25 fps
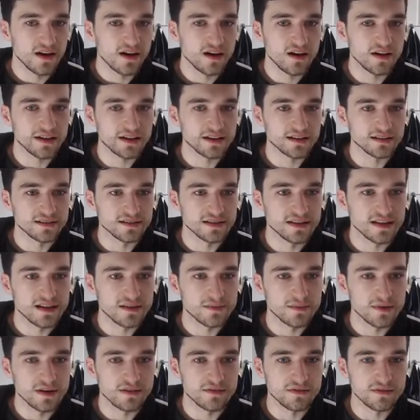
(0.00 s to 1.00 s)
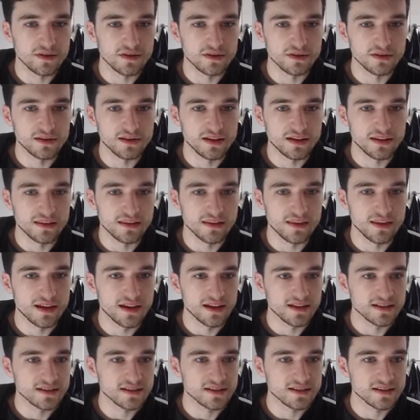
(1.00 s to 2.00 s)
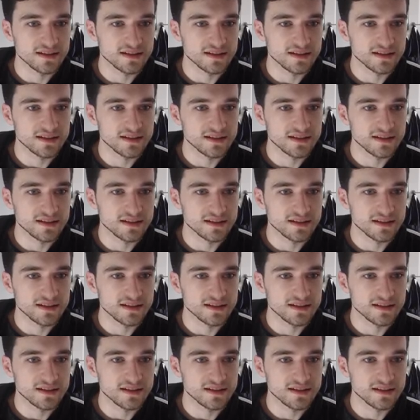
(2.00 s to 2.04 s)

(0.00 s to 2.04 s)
I could tier my vote like this.